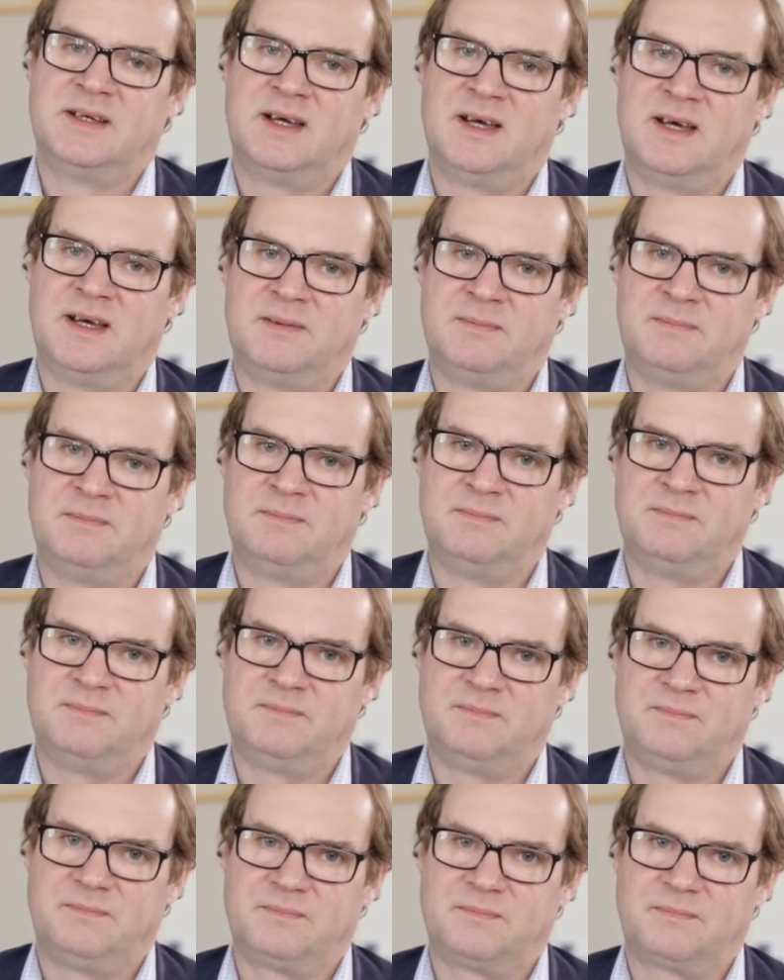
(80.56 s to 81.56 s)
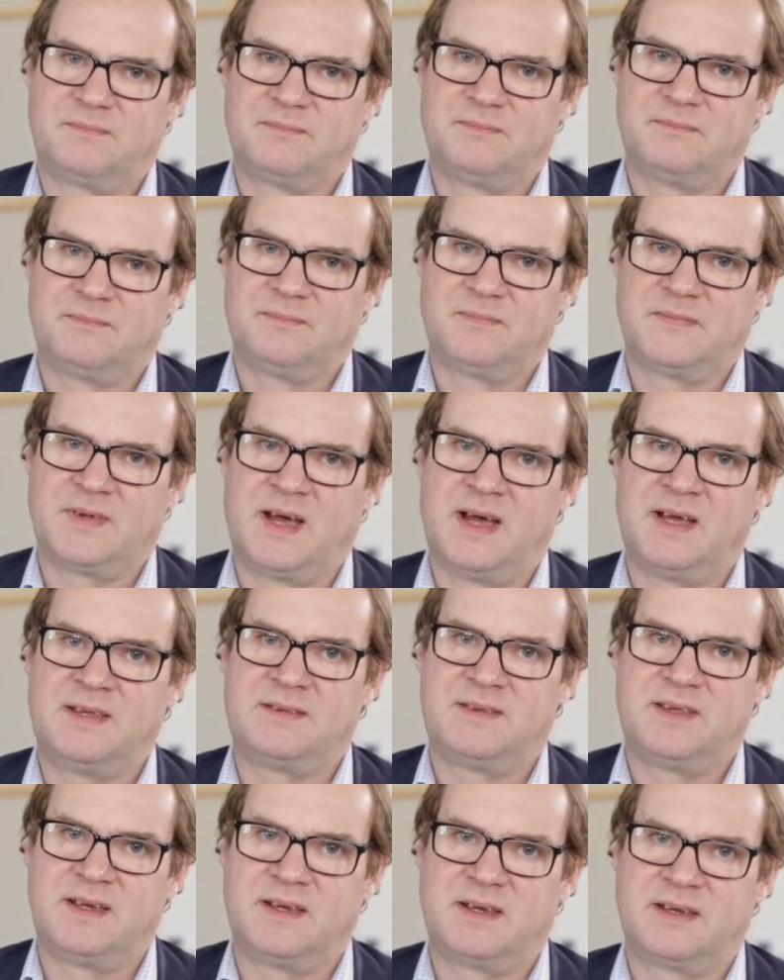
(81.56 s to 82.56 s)
I
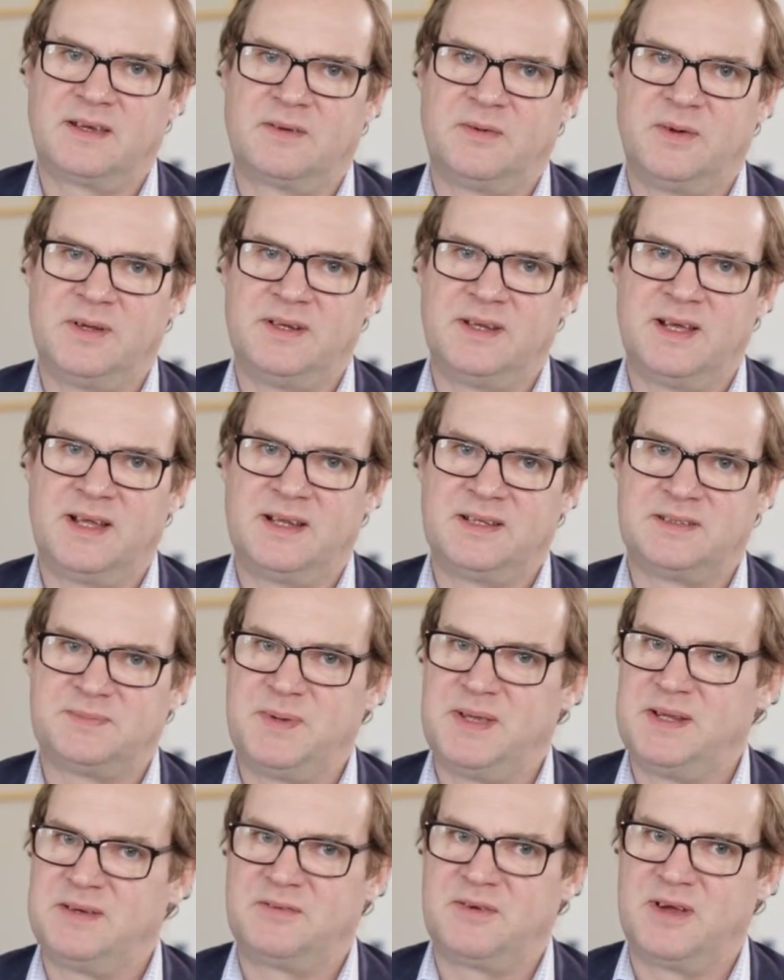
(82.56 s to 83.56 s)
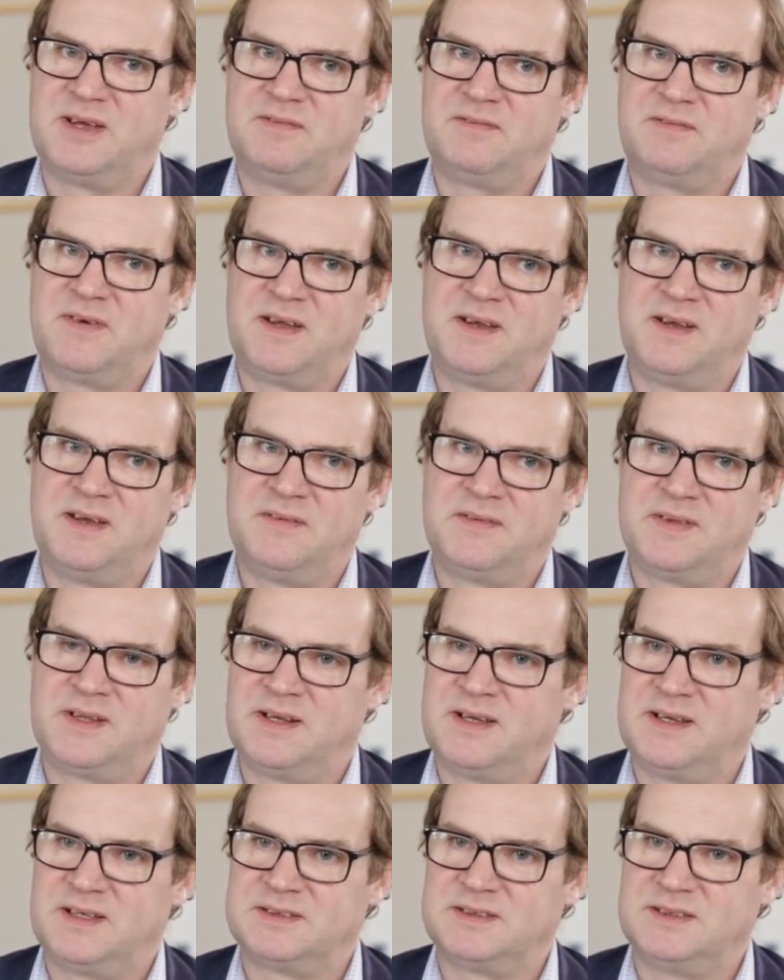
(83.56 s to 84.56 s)
think Quindell has been great fun over the
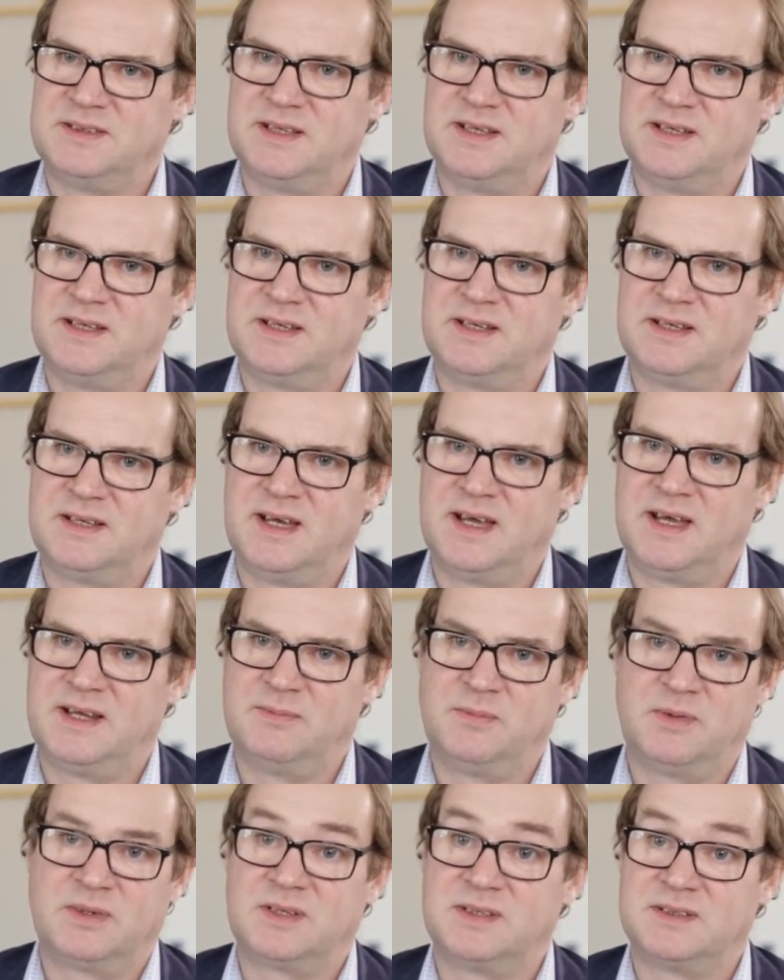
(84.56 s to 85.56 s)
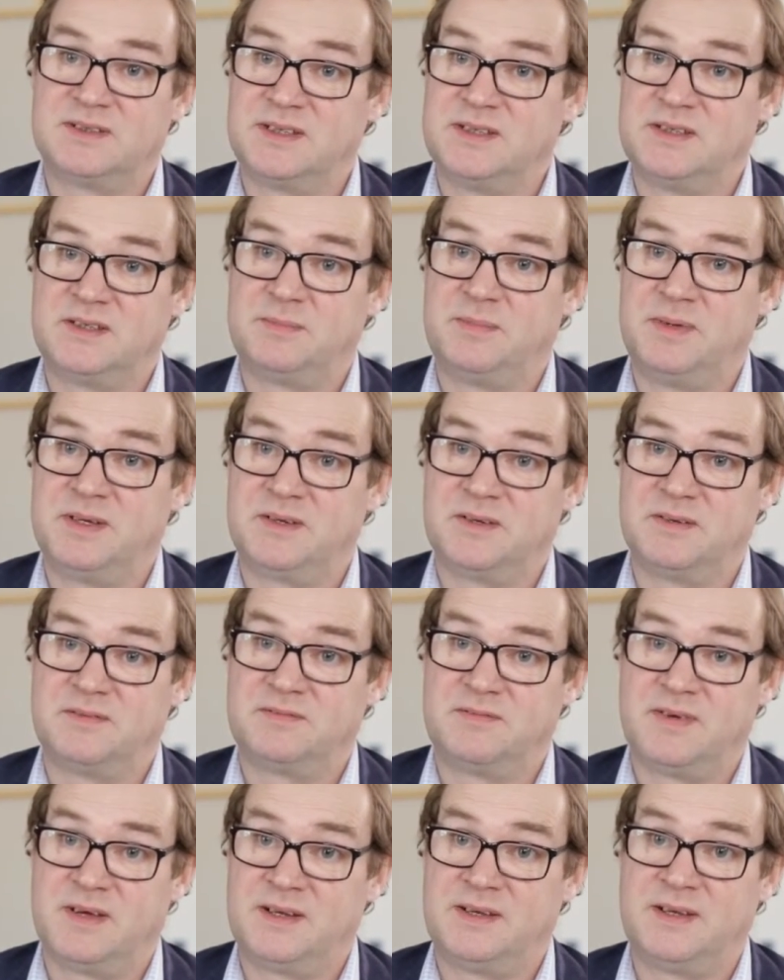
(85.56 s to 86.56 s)
last year and will continue to be good
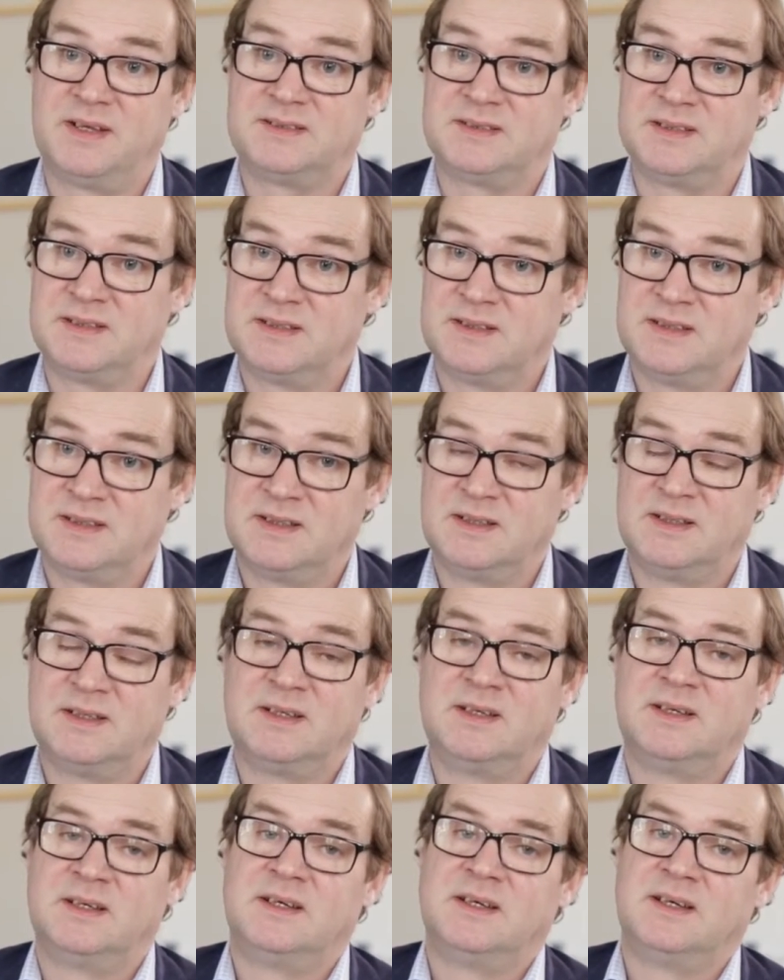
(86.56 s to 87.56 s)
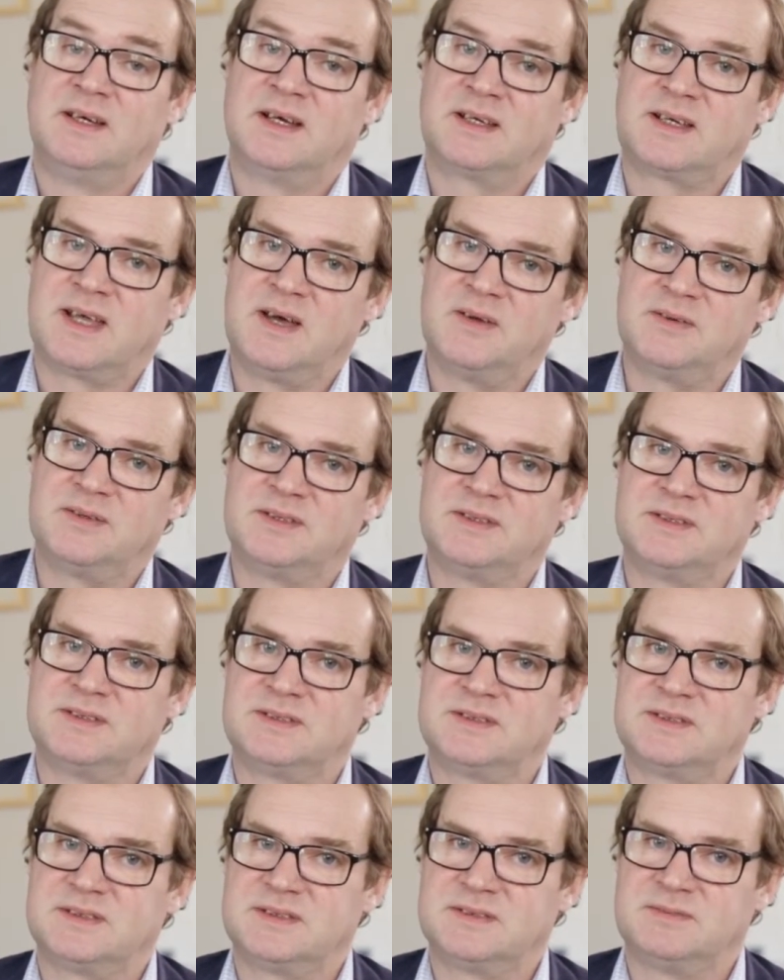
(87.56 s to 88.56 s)
fun. There's an
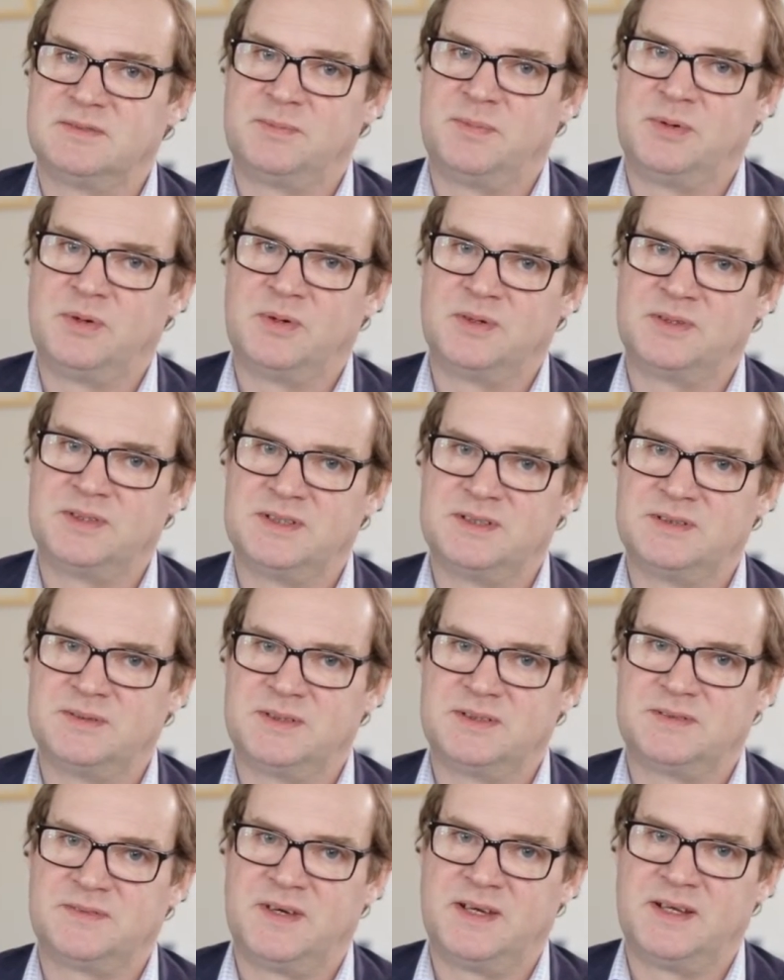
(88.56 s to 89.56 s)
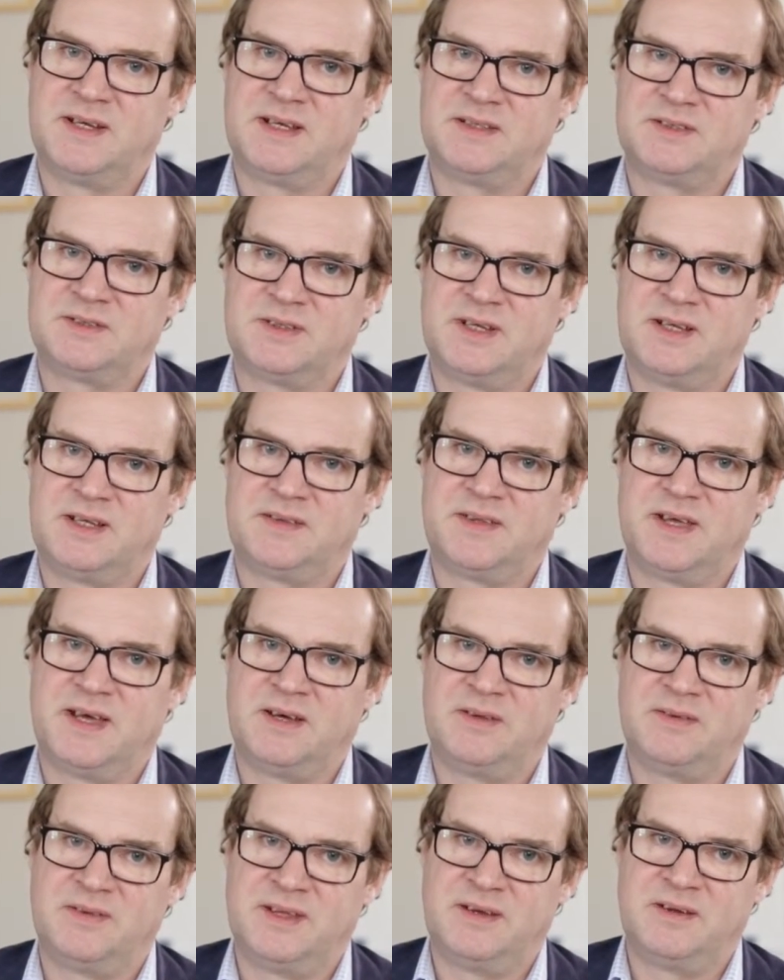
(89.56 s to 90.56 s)
accountant's report into its financial health
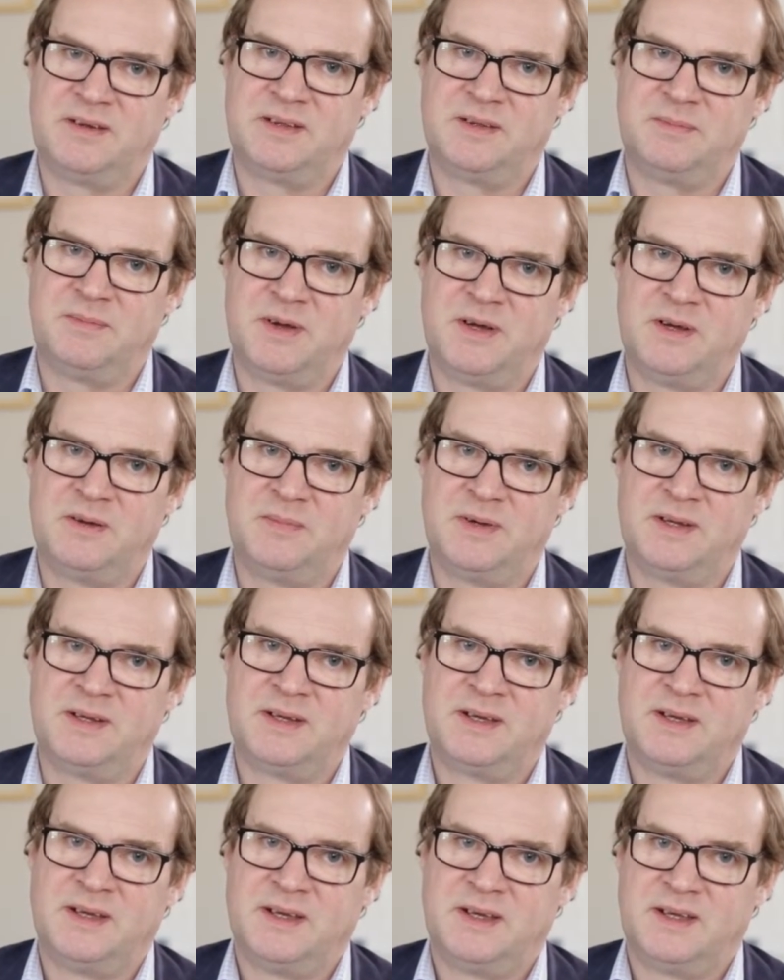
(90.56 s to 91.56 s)
out there at the moment.